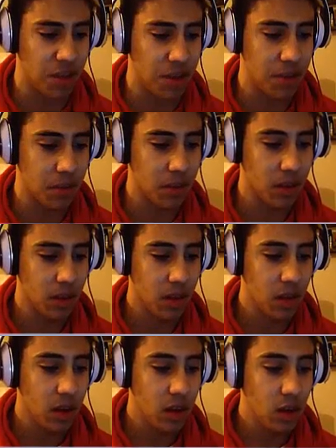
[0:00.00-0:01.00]
me.
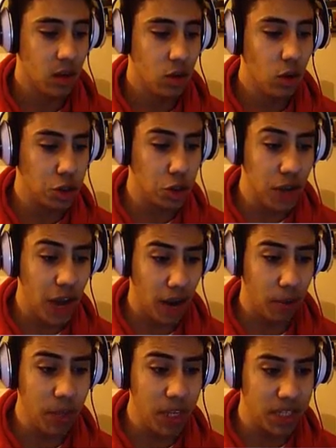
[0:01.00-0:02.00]
Don't you
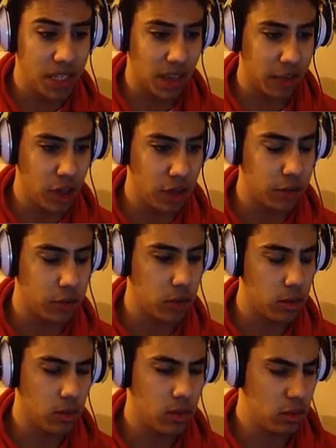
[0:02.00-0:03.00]
dare! Please save Steve!
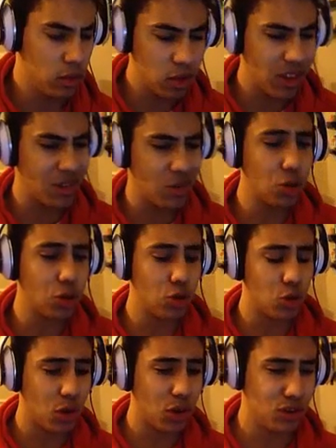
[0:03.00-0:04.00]
Do you, don't
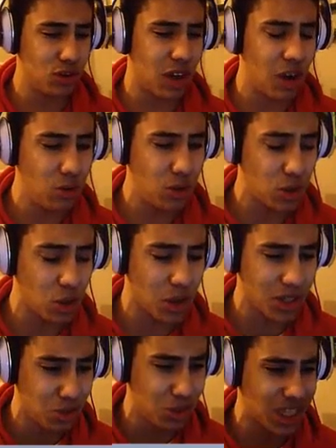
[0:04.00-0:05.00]
you, aren't you the
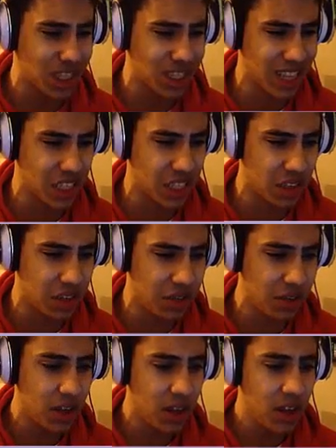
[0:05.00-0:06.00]
one doesn't like
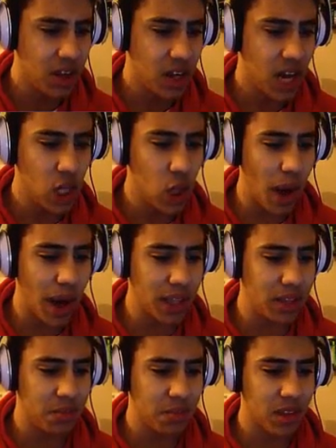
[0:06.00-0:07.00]
Steve? I know
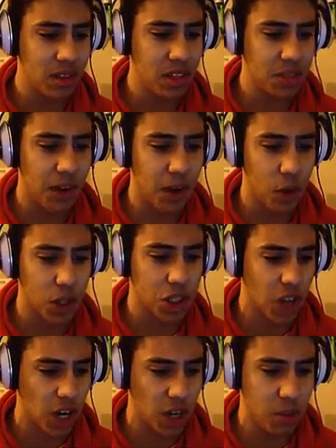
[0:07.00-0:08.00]
why this fight was
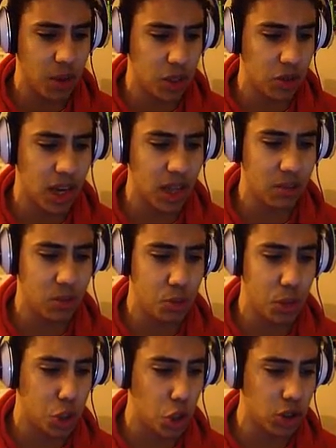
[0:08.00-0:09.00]
started, but you can't
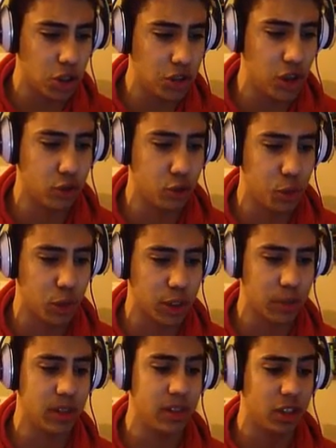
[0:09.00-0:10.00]
be sure Lionel's responsible